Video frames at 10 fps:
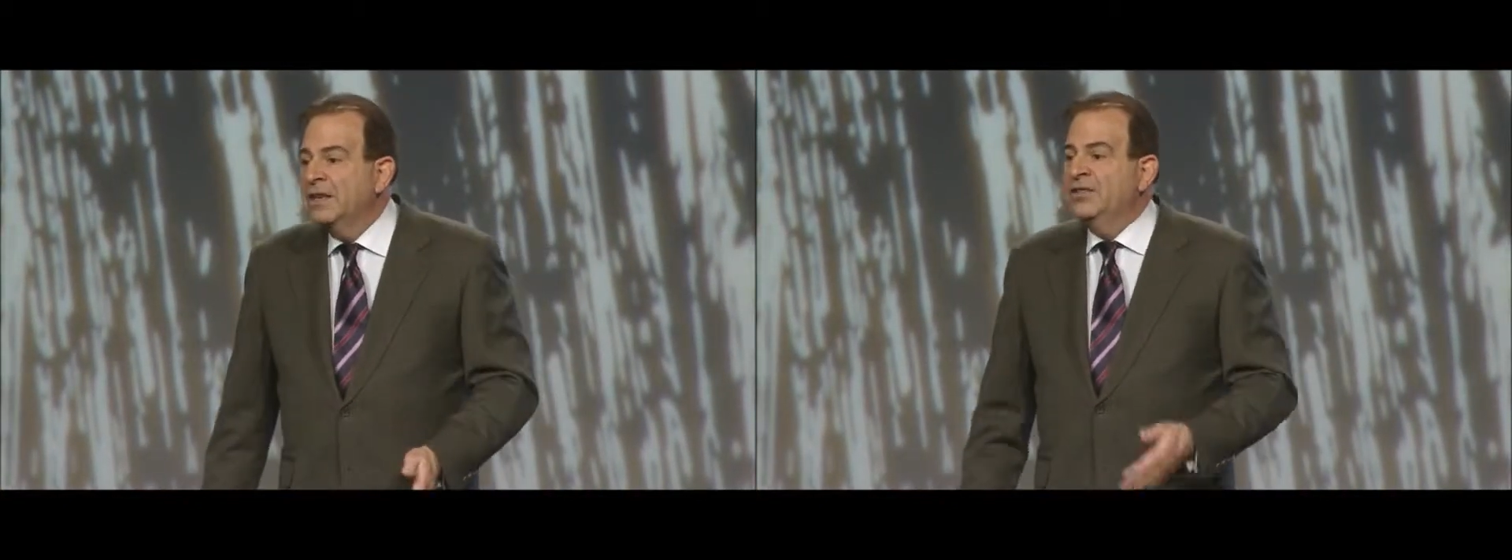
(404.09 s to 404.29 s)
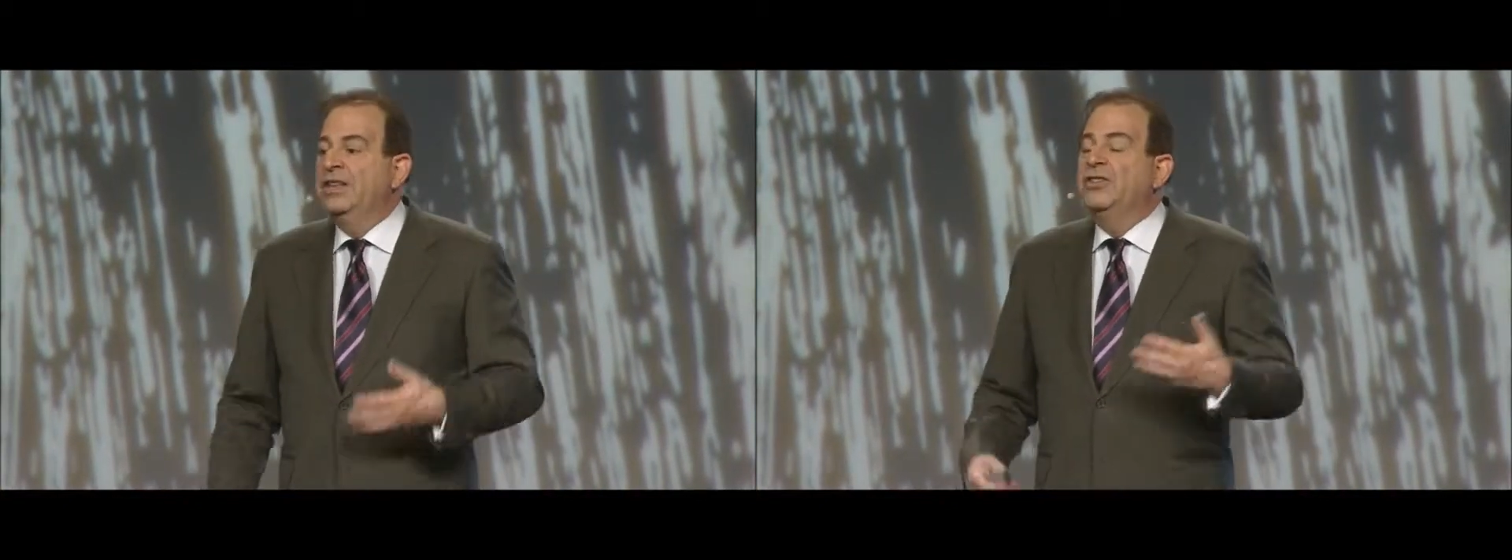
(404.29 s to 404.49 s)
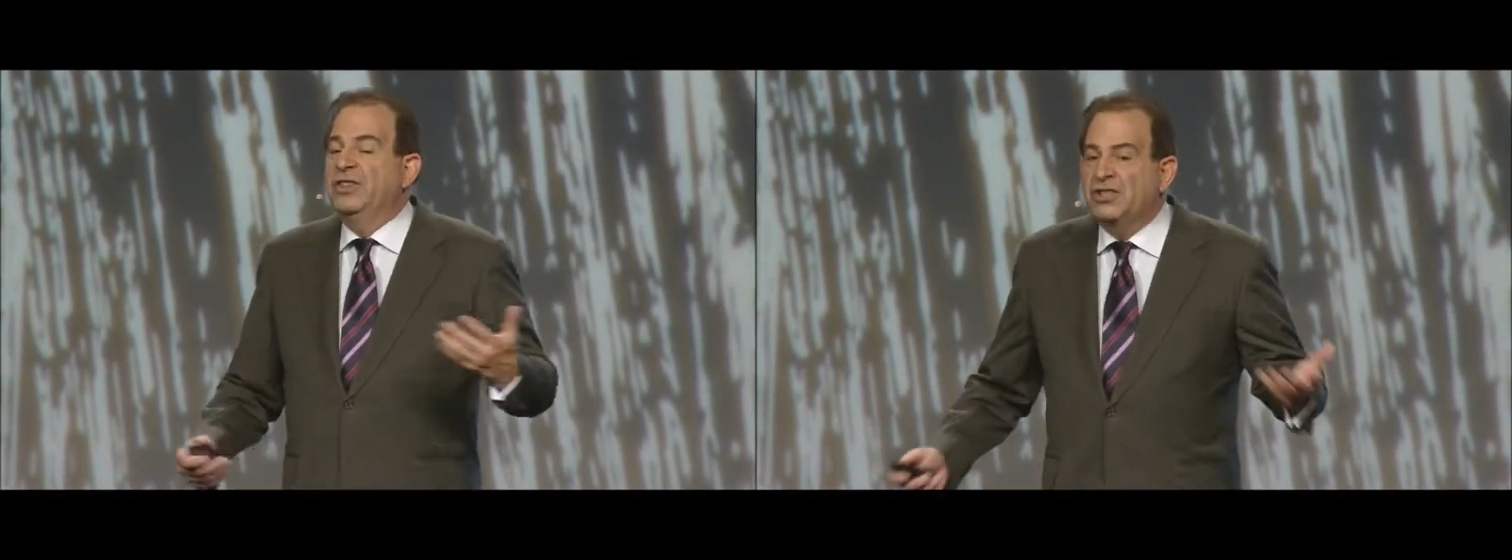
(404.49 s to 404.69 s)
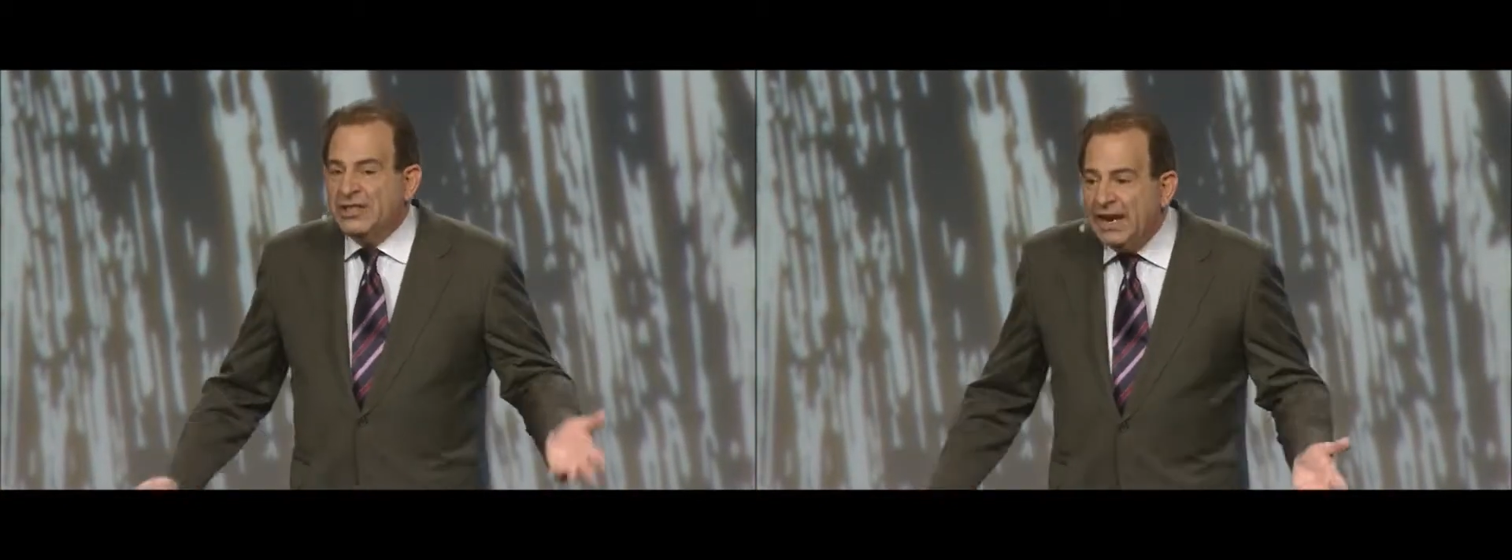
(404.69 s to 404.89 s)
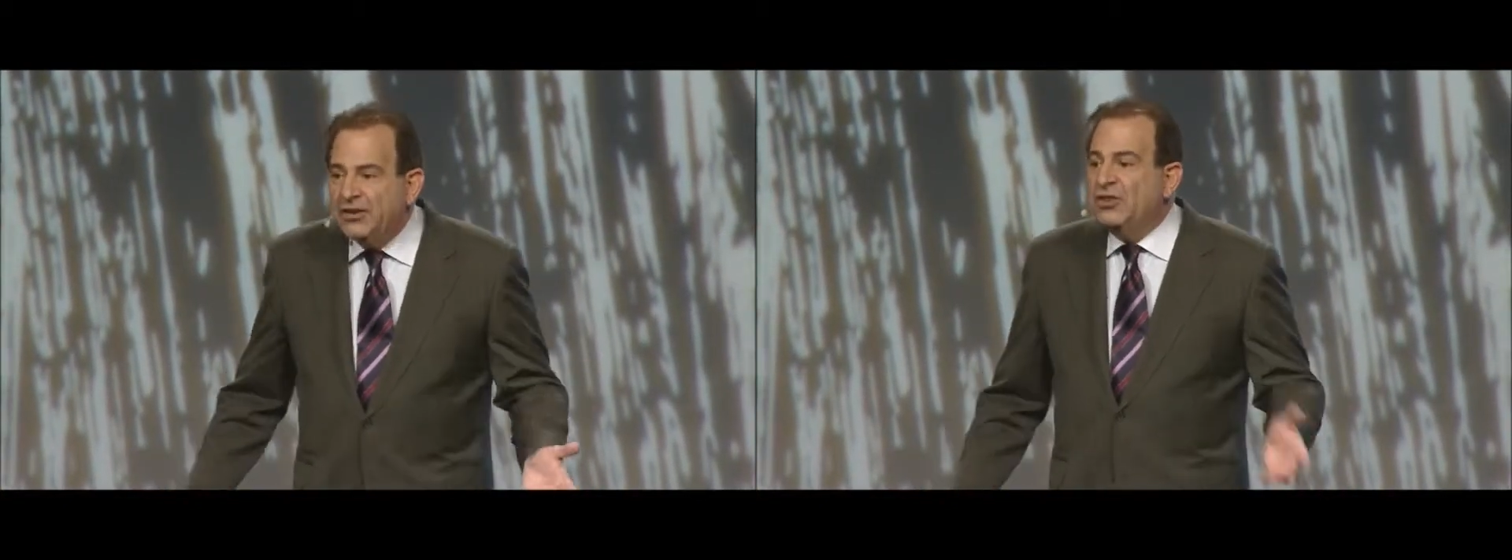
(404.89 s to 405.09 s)
So they use
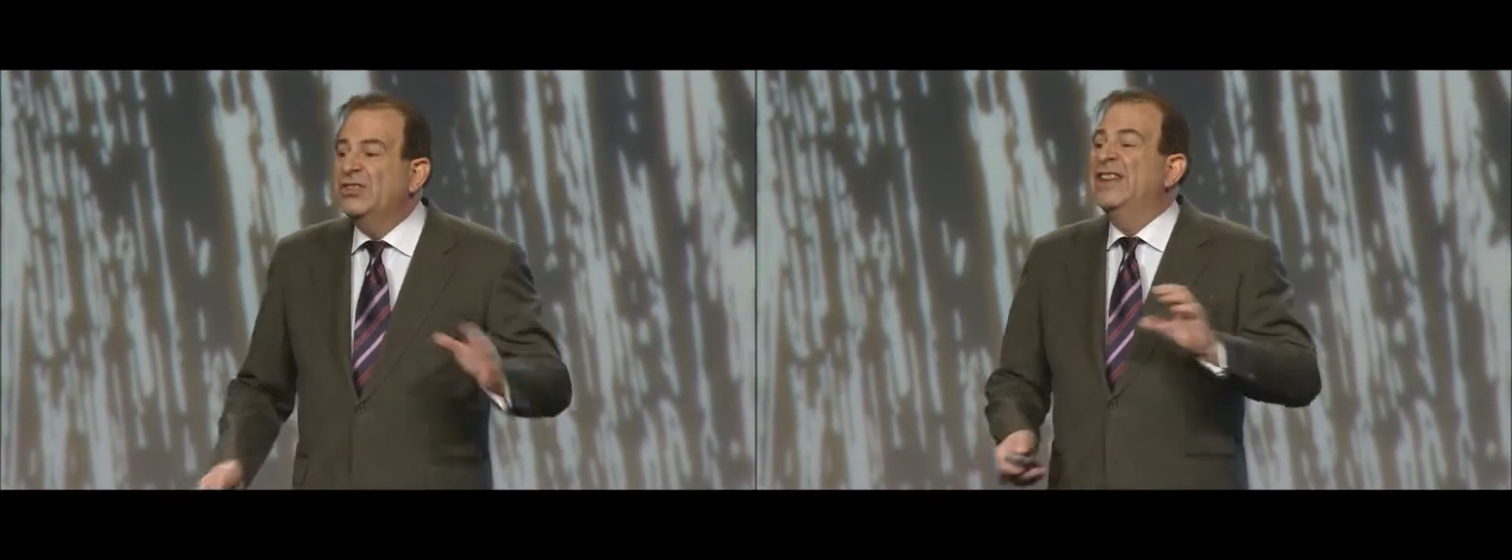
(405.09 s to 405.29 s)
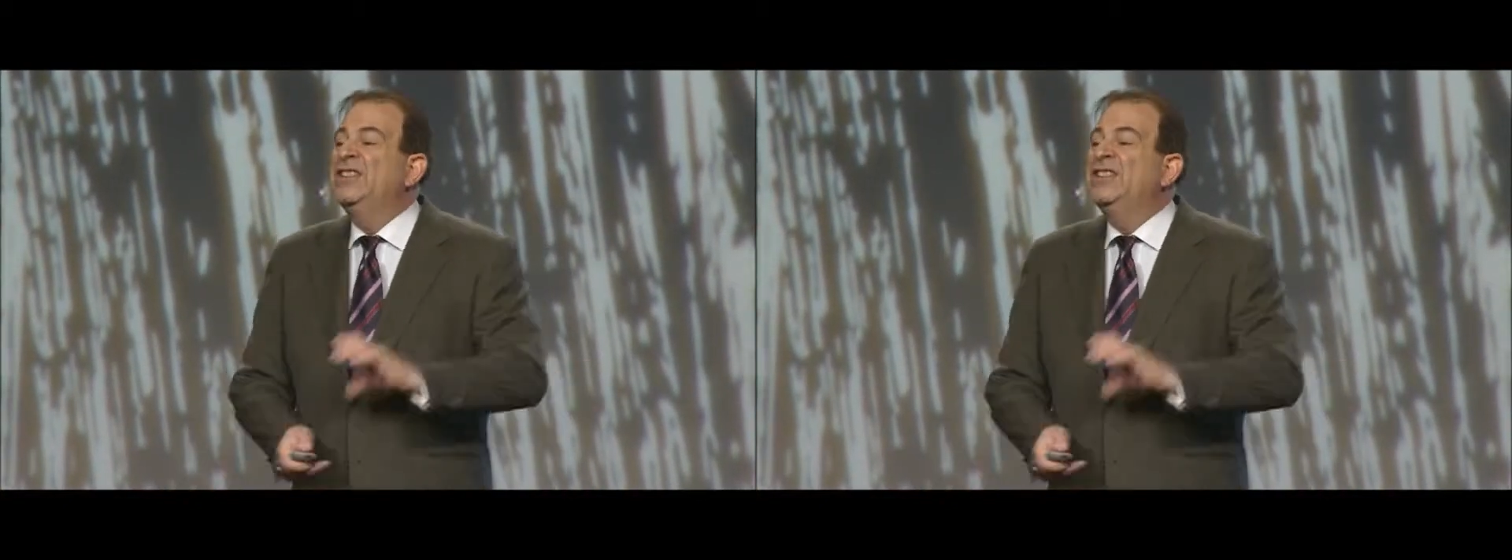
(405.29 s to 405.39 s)
extenders, they